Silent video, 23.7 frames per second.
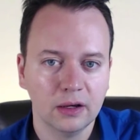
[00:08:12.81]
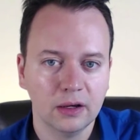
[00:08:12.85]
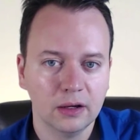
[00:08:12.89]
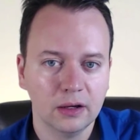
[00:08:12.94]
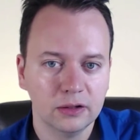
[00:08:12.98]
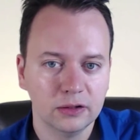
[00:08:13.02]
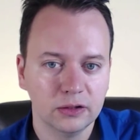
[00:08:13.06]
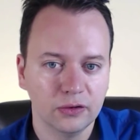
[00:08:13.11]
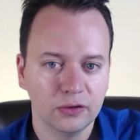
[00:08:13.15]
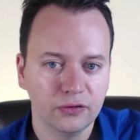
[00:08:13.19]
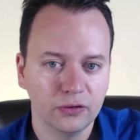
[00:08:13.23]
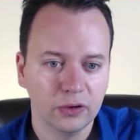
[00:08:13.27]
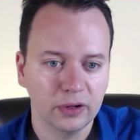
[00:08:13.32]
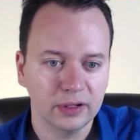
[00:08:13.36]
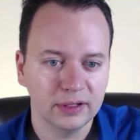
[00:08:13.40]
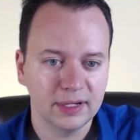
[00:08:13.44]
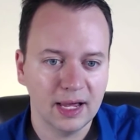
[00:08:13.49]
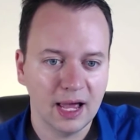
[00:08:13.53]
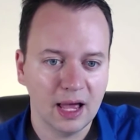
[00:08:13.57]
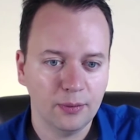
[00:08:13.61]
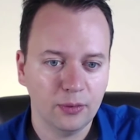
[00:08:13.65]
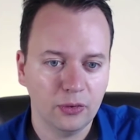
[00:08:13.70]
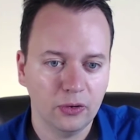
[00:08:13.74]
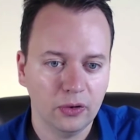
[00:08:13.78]
So for
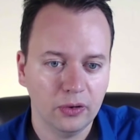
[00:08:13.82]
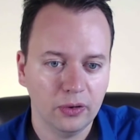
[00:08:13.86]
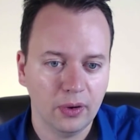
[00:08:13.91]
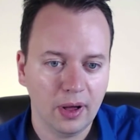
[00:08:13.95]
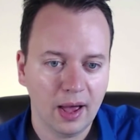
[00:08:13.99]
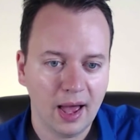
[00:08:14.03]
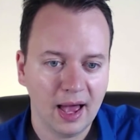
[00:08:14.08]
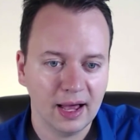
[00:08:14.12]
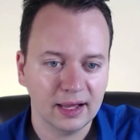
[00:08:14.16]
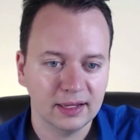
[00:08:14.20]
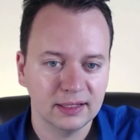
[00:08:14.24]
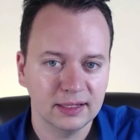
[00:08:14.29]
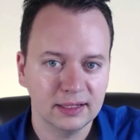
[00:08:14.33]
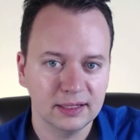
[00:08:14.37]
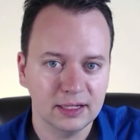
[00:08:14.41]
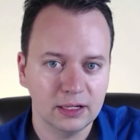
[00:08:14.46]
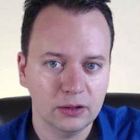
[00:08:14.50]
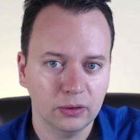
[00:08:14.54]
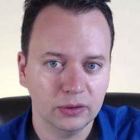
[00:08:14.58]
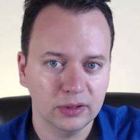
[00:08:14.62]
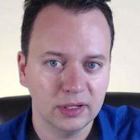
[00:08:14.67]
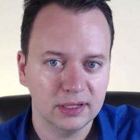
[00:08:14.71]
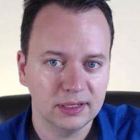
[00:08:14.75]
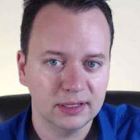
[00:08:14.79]
example, x is
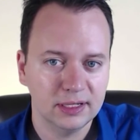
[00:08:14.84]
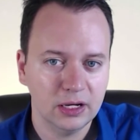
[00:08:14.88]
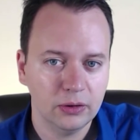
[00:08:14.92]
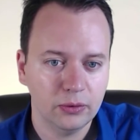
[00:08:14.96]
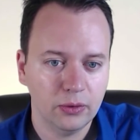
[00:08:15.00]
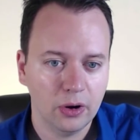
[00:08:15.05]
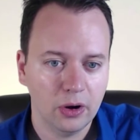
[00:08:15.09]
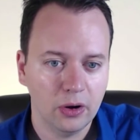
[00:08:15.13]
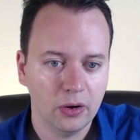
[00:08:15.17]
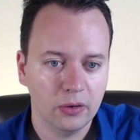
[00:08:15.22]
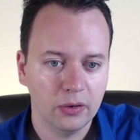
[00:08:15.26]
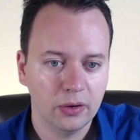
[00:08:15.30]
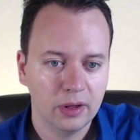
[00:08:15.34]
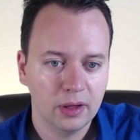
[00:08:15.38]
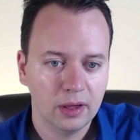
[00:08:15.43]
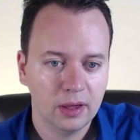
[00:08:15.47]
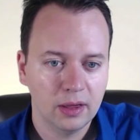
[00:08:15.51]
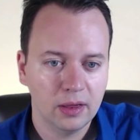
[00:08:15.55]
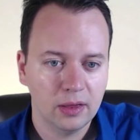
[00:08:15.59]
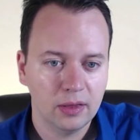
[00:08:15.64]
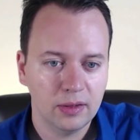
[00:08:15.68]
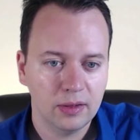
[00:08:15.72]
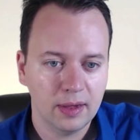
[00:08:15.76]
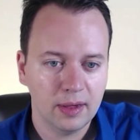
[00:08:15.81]
equal to 0,
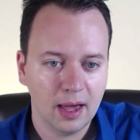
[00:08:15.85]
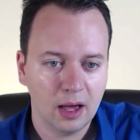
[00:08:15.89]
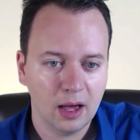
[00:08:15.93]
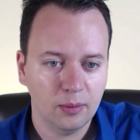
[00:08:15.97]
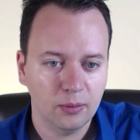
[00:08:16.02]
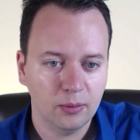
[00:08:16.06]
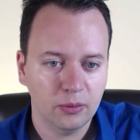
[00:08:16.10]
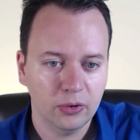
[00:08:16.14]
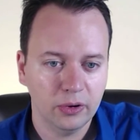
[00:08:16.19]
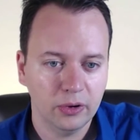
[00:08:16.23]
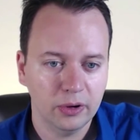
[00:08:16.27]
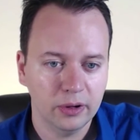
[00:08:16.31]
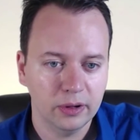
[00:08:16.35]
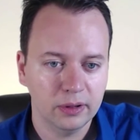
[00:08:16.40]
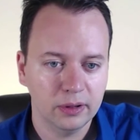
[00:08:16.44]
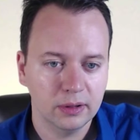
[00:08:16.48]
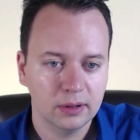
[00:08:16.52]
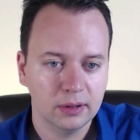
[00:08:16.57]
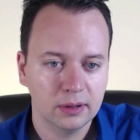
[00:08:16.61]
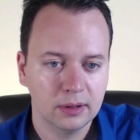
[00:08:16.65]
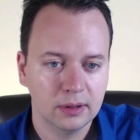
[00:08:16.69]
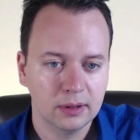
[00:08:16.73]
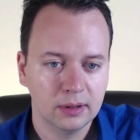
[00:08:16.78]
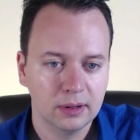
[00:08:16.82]
the output
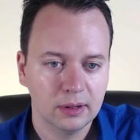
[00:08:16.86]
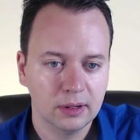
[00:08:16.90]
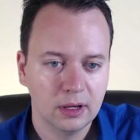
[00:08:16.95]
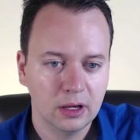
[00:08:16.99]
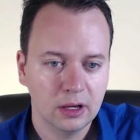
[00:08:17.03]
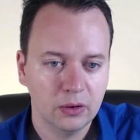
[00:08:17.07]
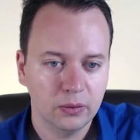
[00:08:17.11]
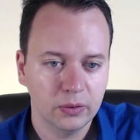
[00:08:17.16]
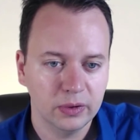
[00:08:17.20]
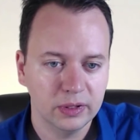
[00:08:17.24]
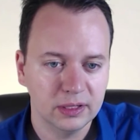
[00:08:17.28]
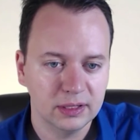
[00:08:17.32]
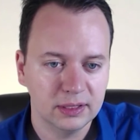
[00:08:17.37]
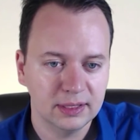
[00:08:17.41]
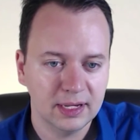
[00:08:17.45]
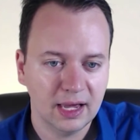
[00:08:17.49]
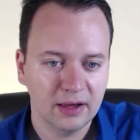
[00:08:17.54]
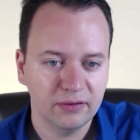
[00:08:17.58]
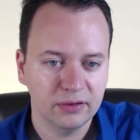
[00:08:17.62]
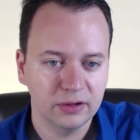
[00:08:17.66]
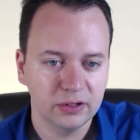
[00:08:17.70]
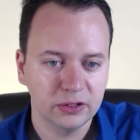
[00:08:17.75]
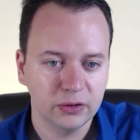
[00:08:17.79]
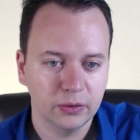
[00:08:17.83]
was
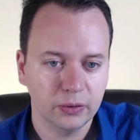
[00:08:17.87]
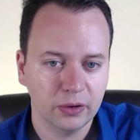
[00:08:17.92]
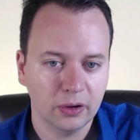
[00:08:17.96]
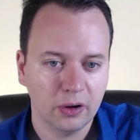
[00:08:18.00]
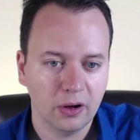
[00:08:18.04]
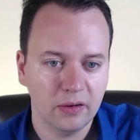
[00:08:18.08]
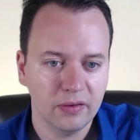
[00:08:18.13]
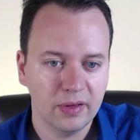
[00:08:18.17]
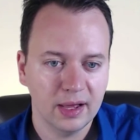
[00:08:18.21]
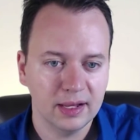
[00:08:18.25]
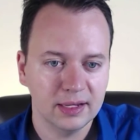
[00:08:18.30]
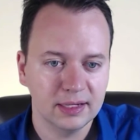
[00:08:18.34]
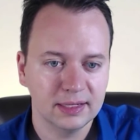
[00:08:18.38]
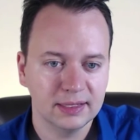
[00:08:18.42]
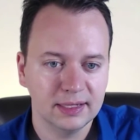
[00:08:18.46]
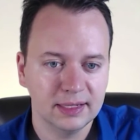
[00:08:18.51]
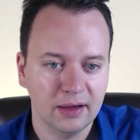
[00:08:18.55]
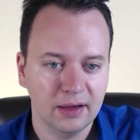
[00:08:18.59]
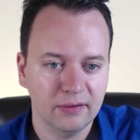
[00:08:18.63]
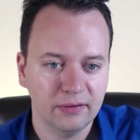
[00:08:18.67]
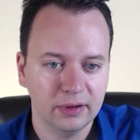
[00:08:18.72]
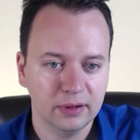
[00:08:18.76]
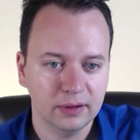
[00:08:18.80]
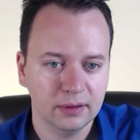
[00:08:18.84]
7, so we'll call that
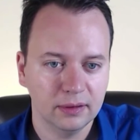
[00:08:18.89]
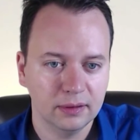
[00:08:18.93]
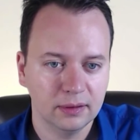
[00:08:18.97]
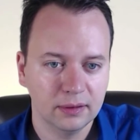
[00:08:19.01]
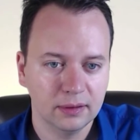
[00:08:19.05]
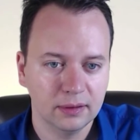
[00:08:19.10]
7.